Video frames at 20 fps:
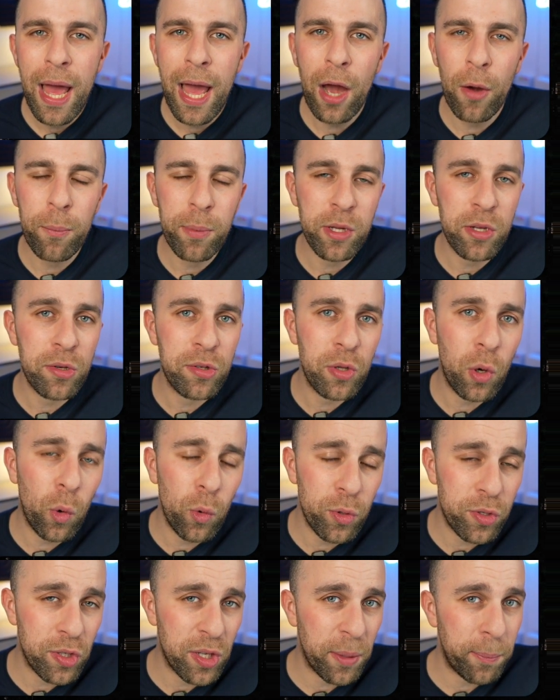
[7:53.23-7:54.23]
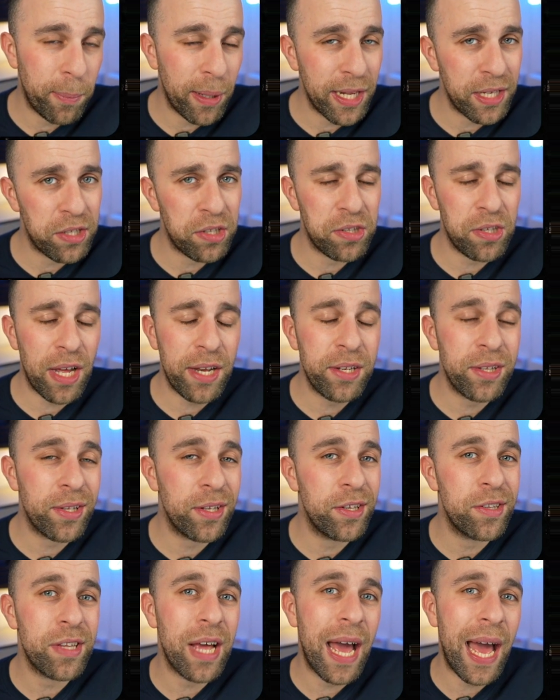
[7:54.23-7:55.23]
helping you to autocomplete a
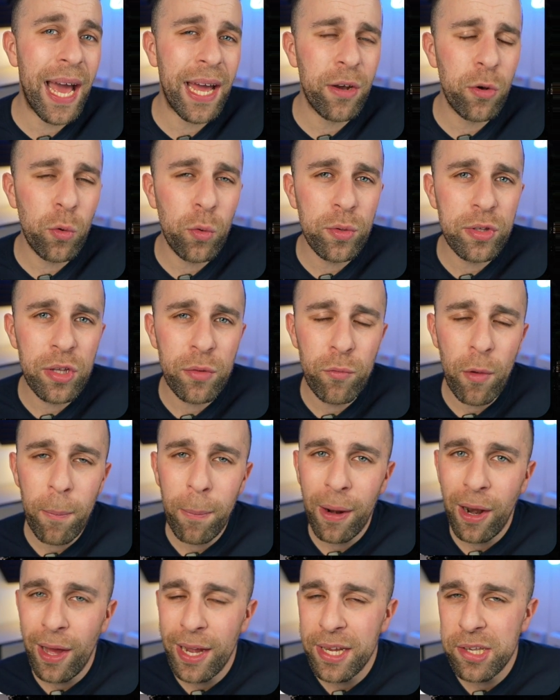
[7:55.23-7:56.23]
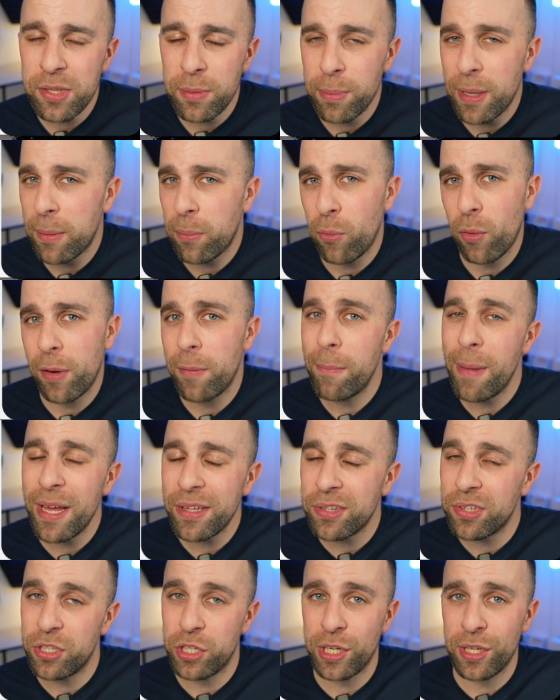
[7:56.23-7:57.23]
sentence and also replying to people in
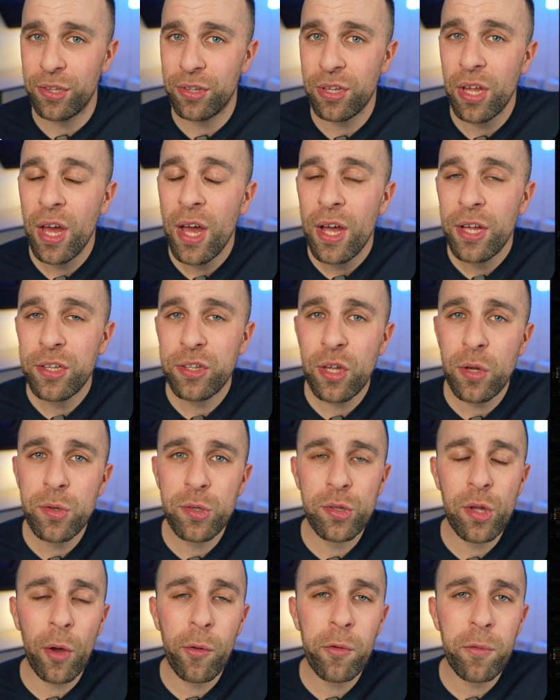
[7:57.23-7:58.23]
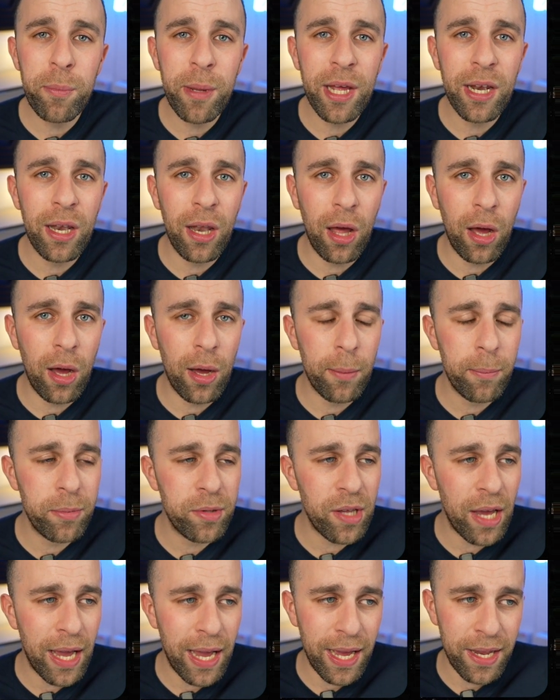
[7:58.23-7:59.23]
messages. So don't be
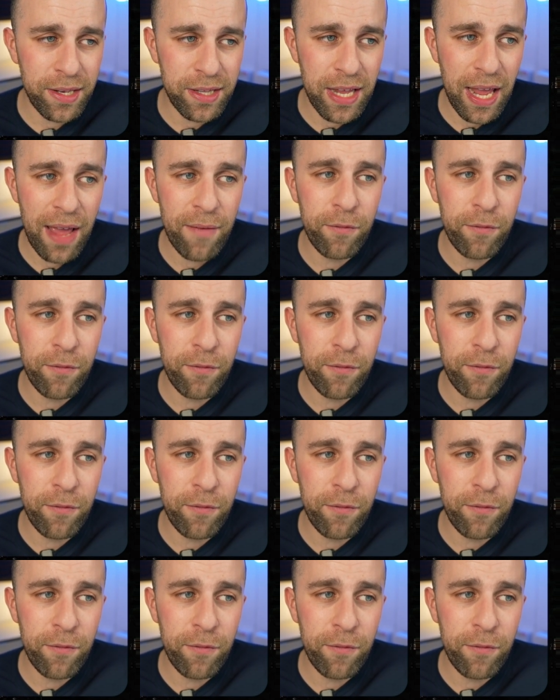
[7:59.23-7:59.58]
alarmed at the